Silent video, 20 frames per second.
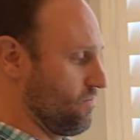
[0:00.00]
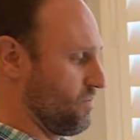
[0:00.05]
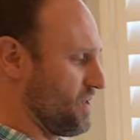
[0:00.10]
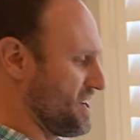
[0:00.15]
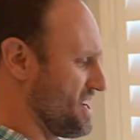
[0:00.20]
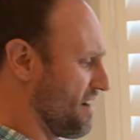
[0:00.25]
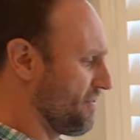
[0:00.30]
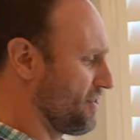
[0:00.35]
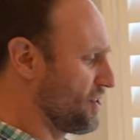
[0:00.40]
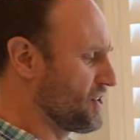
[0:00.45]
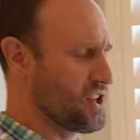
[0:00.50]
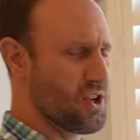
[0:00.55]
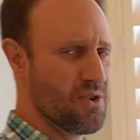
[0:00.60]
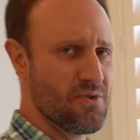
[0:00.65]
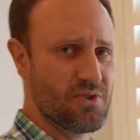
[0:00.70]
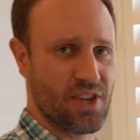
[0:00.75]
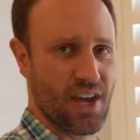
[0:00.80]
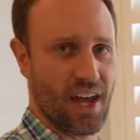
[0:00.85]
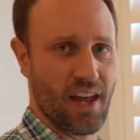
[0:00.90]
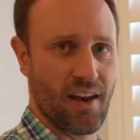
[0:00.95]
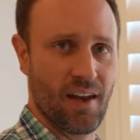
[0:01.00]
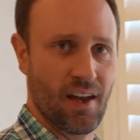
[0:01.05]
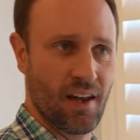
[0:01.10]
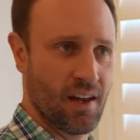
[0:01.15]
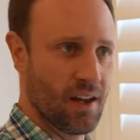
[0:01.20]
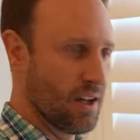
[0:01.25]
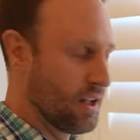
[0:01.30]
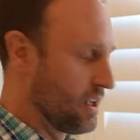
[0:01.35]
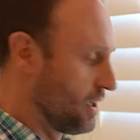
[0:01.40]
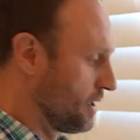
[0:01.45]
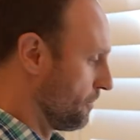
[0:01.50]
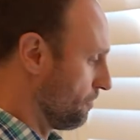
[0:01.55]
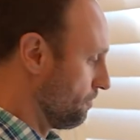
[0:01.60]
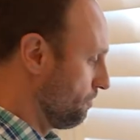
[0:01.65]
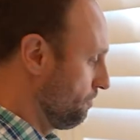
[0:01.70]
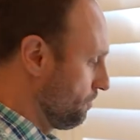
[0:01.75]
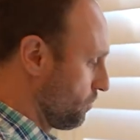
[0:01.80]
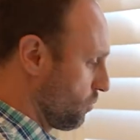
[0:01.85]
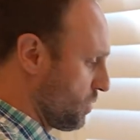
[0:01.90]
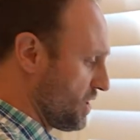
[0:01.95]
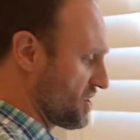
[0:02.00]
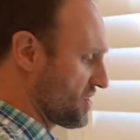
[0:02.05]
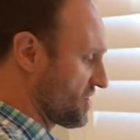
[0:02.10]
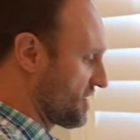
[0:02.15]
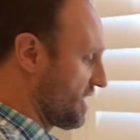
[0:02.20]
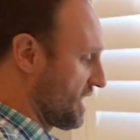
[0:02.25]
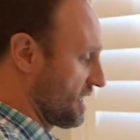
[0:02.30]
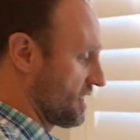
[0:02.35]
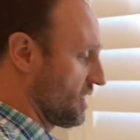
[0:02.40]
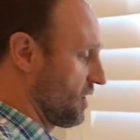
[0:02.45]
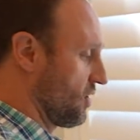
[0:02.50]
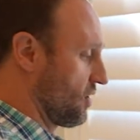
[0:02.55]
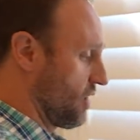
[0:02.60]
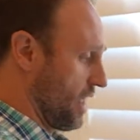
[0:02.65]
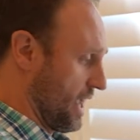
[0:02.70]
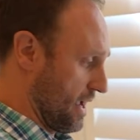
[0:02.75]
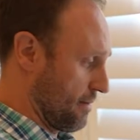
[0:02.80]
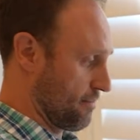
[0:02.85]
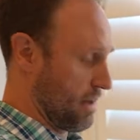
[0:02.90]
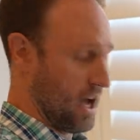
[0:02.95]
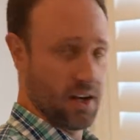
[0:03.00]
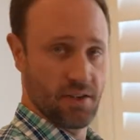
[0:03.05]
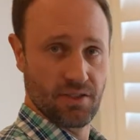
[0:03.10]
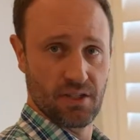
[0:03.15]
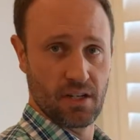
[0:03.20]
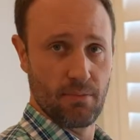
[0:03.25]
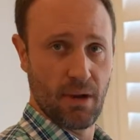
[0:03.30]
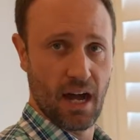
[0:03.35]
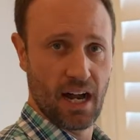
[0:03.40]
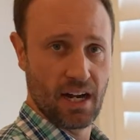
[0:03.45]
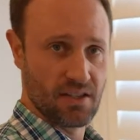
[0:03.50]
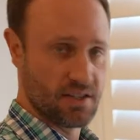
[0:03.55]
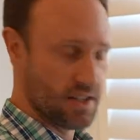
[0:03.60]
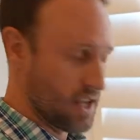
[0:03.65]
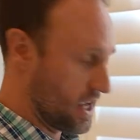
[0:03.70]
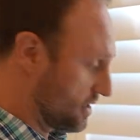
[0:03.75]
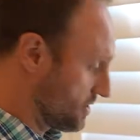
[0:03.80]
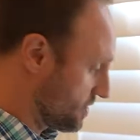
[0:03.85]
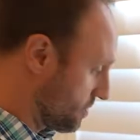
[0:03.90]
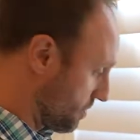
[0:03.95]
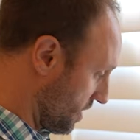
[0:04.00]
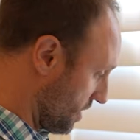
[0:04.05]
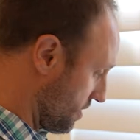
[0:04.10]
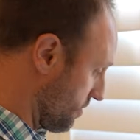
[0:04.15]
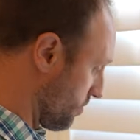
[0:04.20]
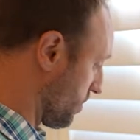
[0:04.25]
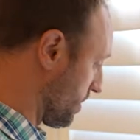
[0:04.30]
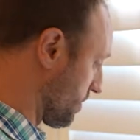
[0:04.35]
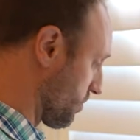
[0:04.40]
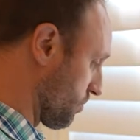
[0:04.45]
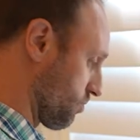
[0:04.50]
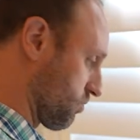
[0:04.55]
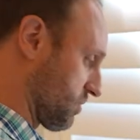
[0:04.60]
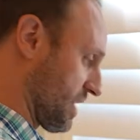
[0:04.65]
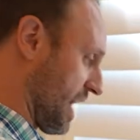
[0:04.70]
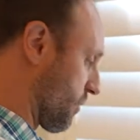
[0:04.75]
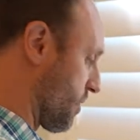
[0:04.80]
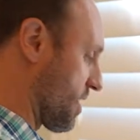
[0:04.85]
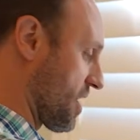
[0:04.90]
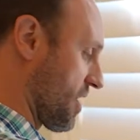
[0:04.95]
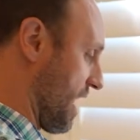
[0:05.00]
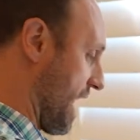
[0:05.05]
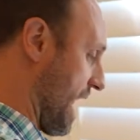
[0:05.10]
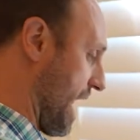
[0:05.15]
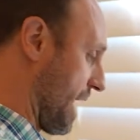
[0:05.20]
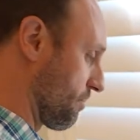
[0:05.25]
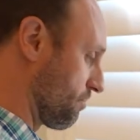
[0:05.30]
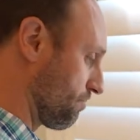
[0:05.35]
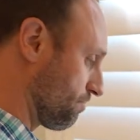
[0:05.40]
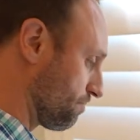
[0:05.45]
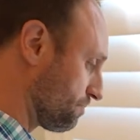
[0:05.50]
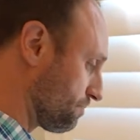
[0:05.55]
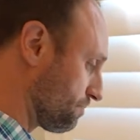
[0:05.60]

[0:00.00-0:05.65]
never used it. We just like the little hand bottles that you buy instead. So we got rid of that,